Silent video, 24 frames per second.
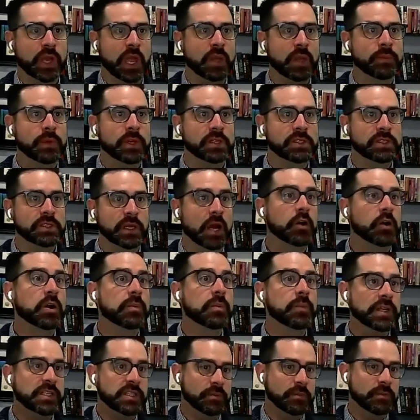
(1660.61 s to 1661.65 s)
is you're doing A, B,
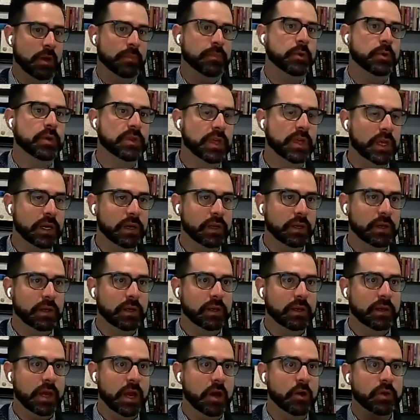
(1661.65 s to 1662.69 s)
and C. How can my team help you
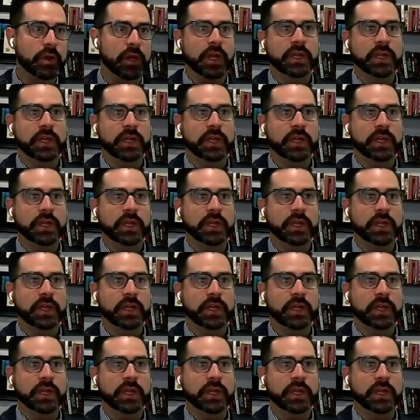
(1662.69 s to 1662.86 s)
with that?